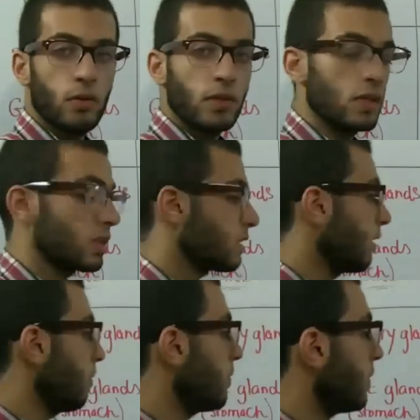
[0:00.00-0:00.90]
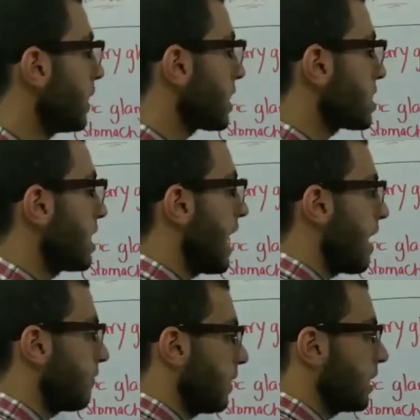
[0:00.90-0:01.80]
nervous system doesn't
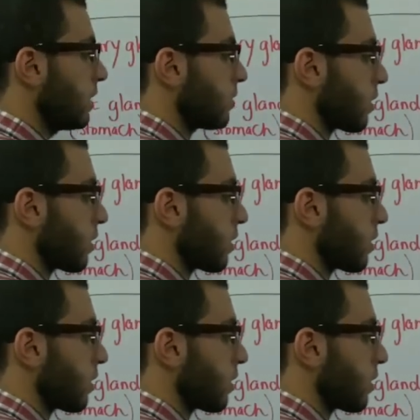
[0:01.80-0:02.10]
have any